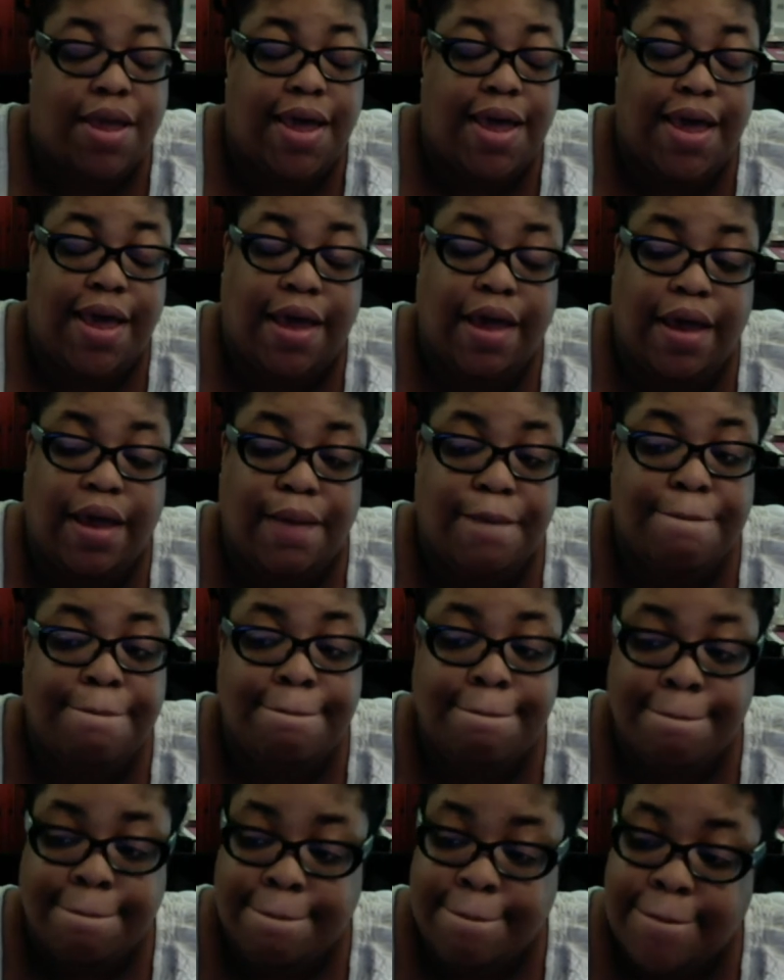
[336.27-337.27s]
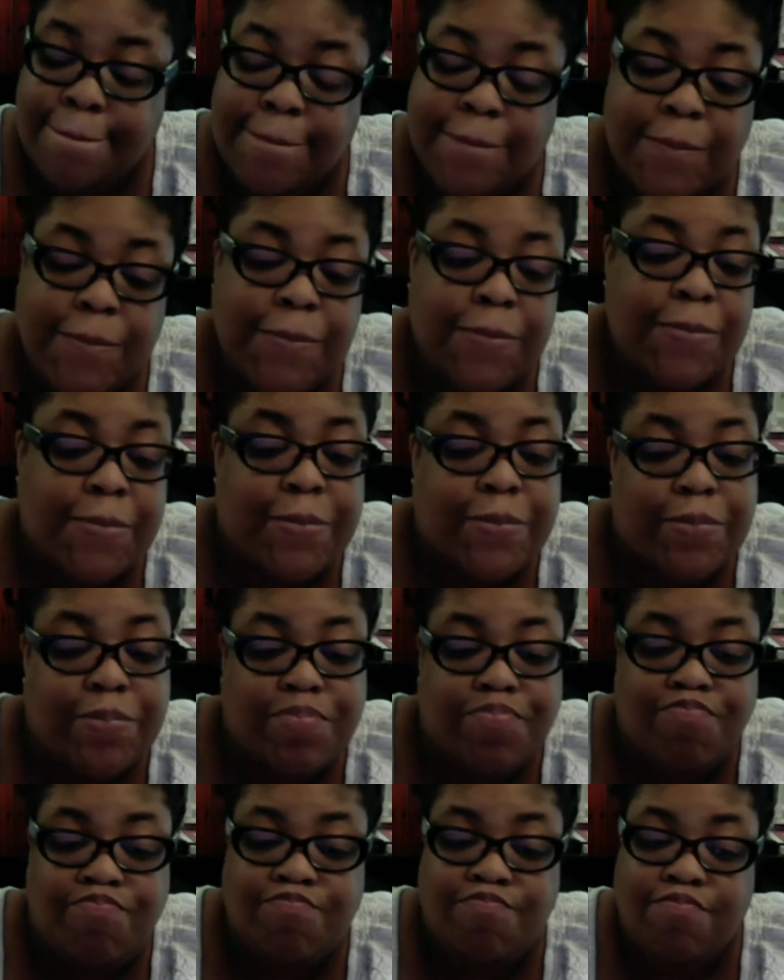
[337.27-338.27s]
And
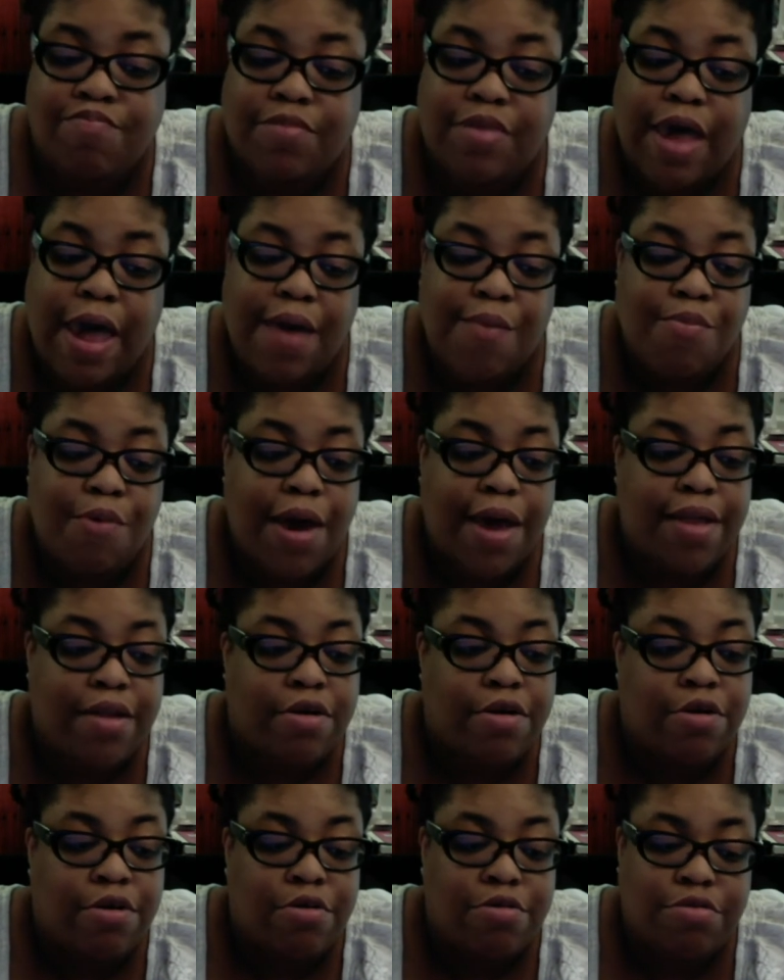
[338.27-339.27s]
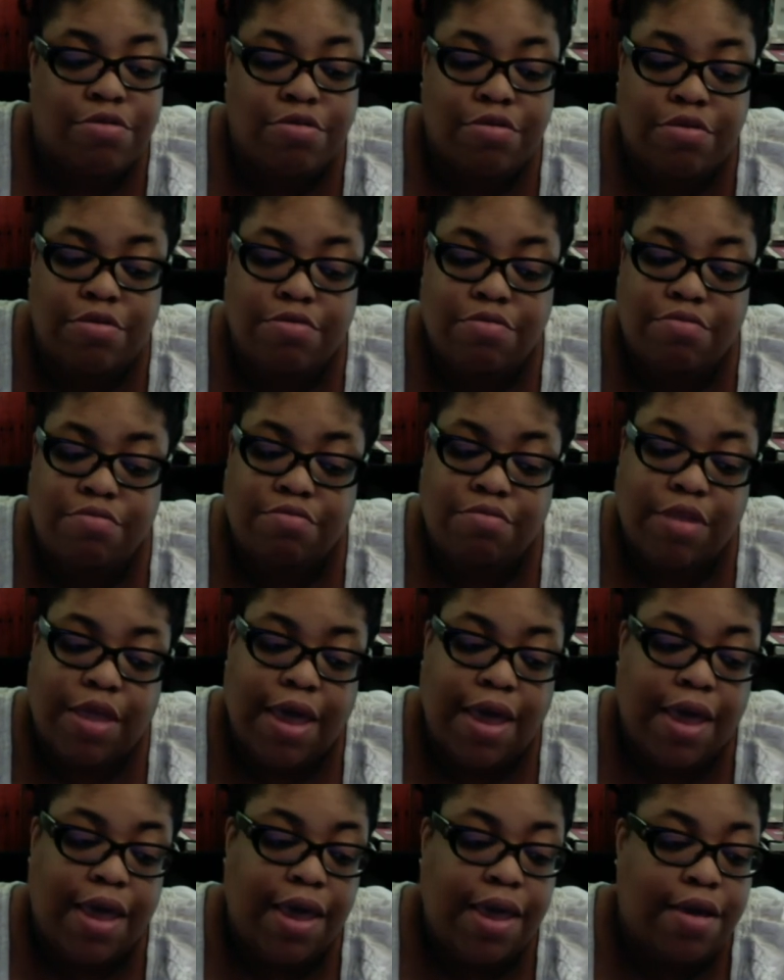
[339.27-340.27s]
typewriters,
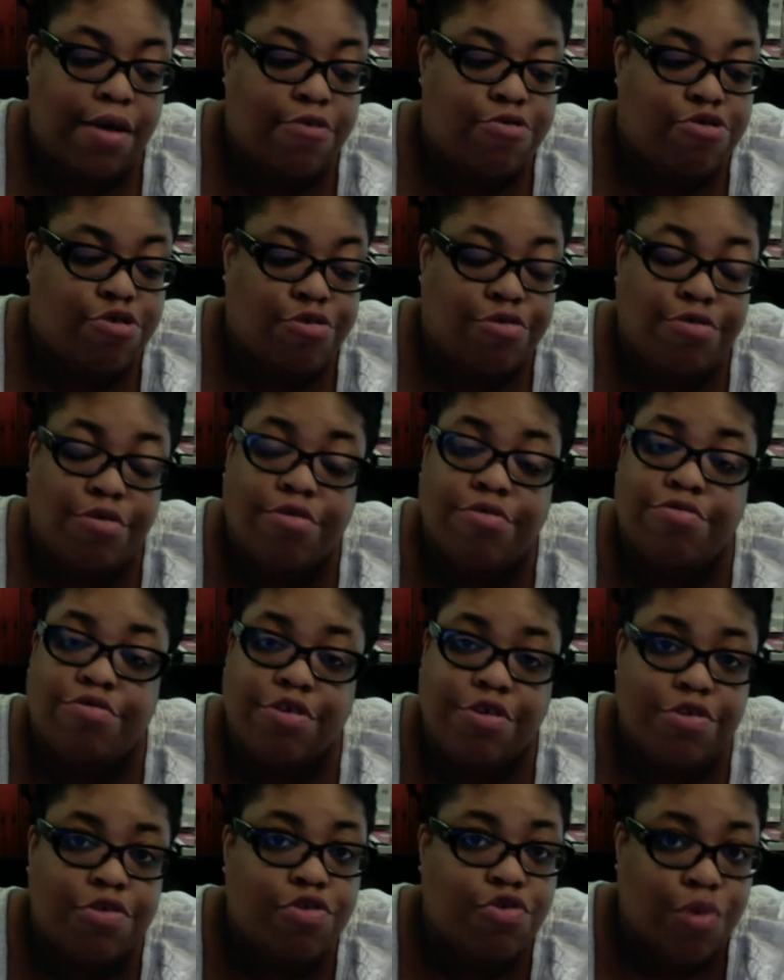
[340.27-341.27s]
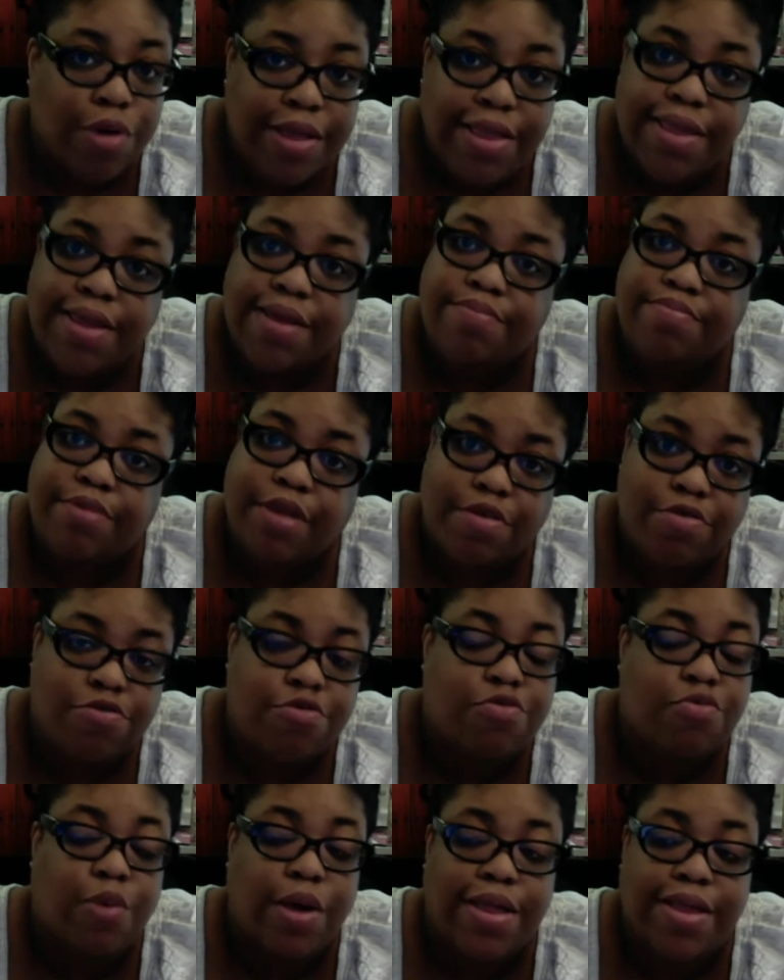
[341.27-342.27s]
they just are just trending. That's
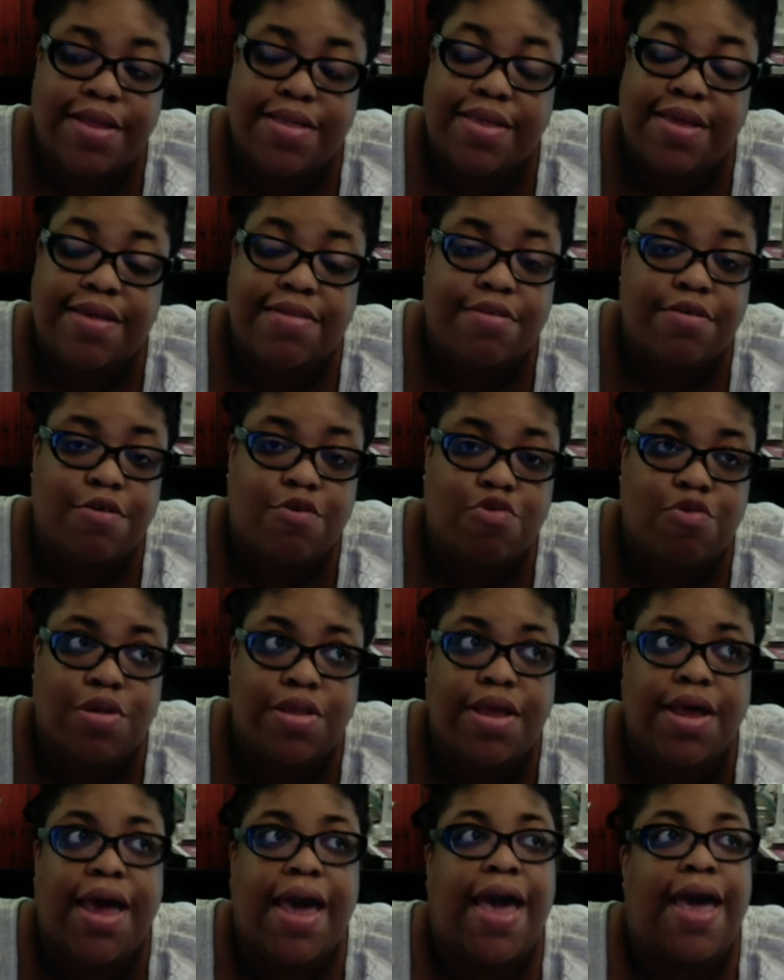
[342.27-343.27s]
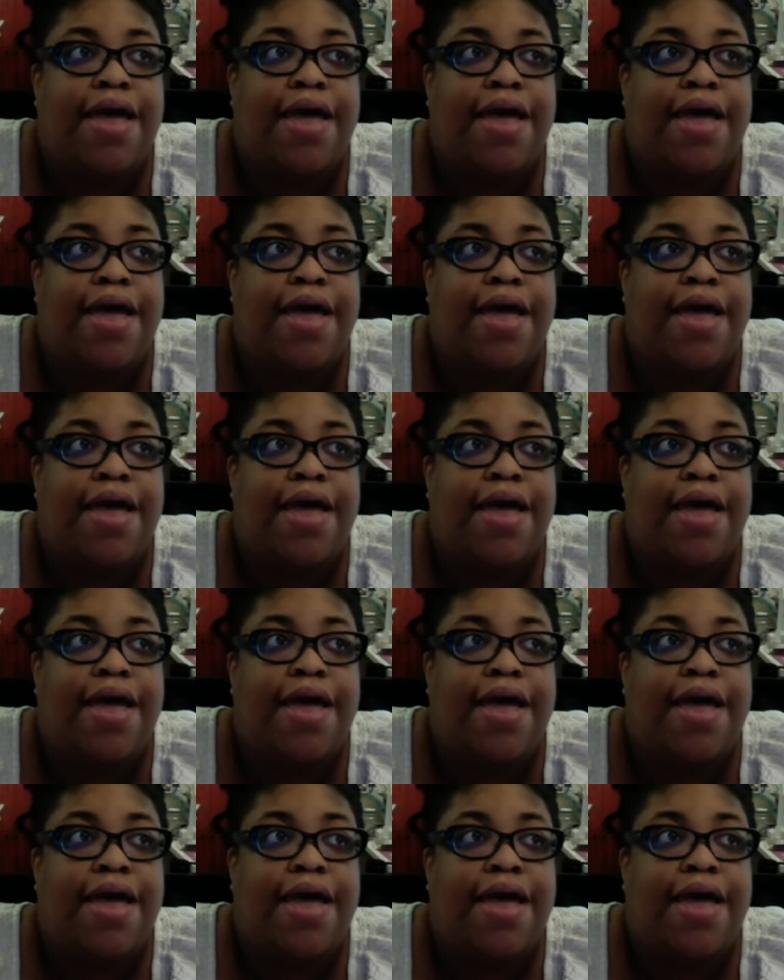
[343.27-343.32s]
just one of the things that are trending.